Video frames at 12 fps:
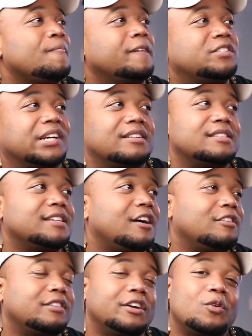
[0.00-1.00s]
check this
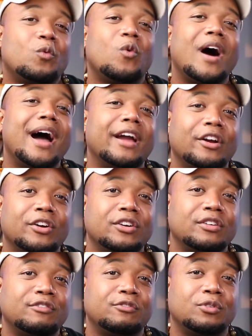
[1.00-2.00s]
out, they're
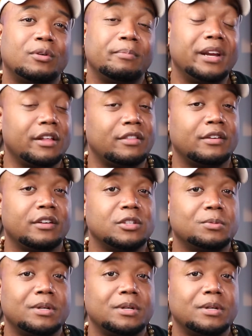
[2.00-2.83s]
wired for many things,